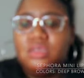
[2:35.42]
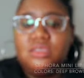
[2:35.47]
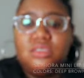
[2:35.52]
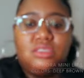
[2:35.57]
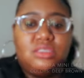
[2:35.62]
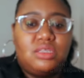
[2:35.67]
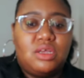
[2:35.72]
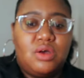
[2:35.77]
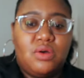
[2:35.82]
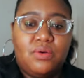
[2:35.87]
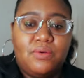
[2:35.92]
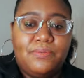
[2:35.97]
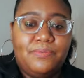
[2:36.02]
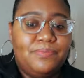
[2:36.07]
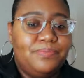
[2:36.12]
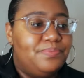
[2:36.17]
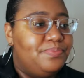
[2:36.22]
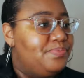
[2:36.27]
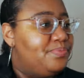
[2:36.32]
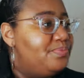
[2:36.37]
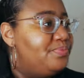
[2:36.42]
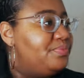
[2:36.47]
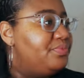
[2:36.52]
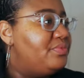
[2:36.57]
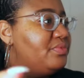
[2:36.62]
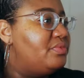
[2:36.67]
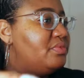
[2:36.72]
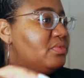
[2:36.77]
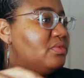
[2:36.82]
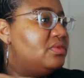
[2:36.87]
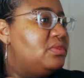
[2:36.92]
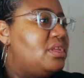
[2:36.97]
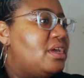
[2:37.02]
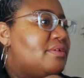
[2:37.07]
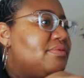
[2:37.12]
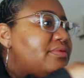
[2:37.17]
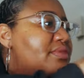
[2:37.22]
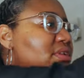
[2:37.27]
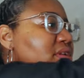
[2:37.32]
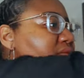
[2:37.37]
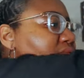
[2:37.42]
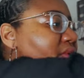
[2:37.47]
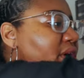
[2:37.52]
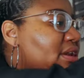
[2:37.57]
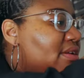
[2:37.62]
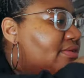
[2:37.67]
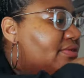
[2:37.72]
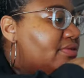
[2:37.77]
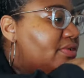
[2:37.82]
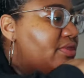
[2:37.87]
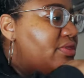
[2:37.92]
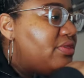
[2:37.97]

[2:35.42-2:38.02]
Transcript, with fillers: so definitely ready for